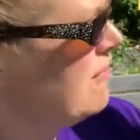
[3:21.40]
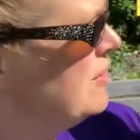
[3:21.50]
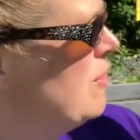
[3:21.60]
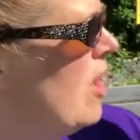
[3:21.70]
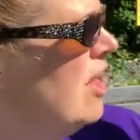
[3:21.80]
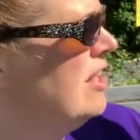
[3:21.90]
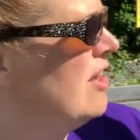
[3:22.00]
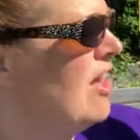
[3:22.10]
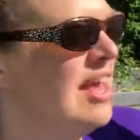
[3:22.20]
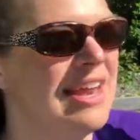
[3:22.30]
flew on and
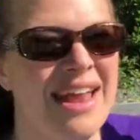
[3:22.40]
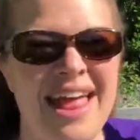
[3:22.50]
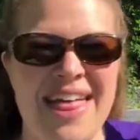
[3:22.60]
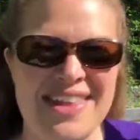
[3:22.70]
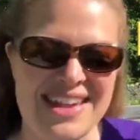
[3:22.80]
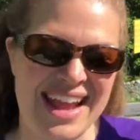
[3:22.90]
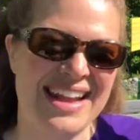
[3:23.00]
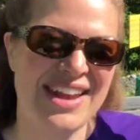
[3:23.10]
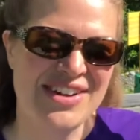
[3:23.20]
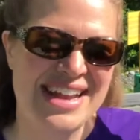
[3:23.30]
on. The
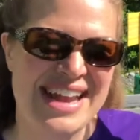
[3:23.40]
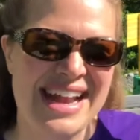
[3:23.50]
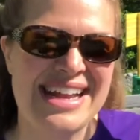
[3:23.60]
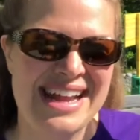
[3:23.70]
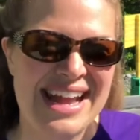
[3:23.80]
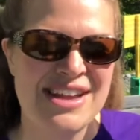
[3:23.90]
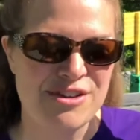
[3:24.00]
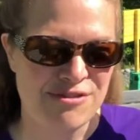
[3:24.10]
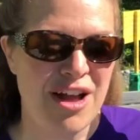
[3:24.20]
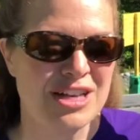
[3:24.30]
999
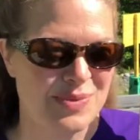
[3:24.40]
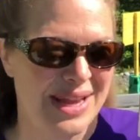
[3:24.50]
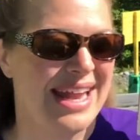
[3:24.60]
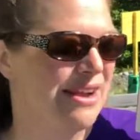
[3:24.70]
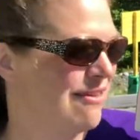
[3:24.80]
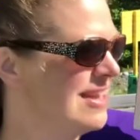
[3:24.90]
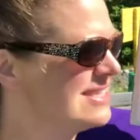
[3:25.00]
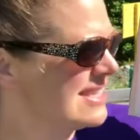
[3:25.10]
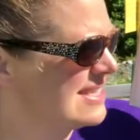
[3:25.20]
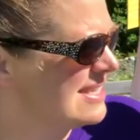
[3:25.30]
young frogs were getting
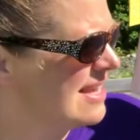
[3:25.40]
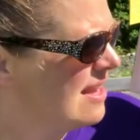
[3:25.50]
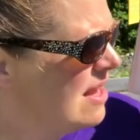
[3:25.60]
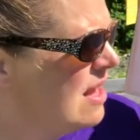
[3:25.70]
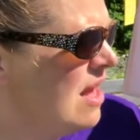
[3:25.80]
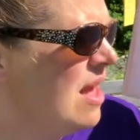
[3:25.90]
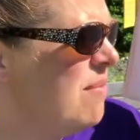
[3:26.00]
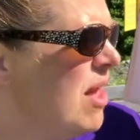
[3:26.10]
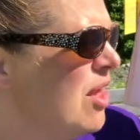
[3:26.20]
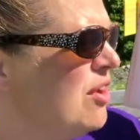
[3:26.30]
restless. I'm
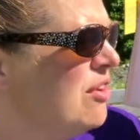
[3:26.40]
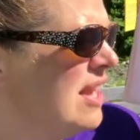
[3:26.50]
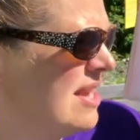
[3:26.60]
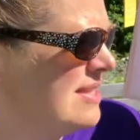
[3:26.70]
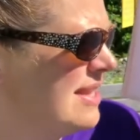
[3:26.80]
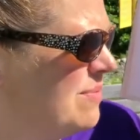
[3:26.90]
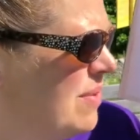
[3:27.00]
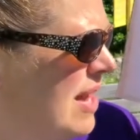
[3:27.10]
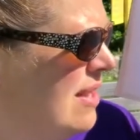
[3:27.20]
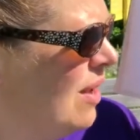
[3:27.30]
hungry, said
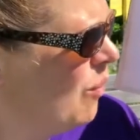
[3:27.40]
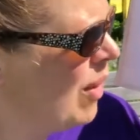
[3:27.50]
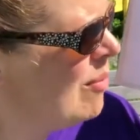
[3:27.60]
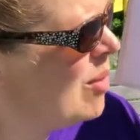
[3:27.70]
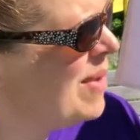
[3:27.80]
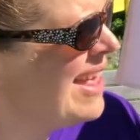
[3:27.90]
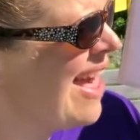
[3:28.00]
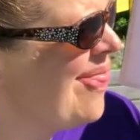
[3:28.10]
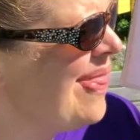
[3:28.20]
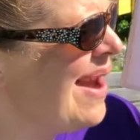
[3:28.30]
one. When will we
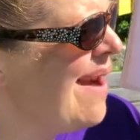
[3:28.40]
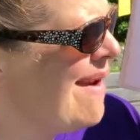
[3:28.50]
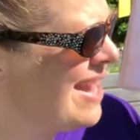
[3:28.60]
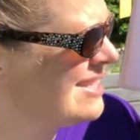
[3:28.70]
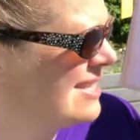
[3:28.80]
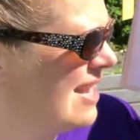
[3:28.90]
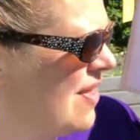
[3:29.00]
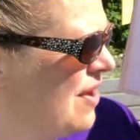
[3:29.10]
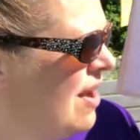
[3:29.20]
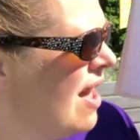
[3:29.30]
get there? asked
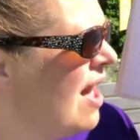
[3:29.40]
another.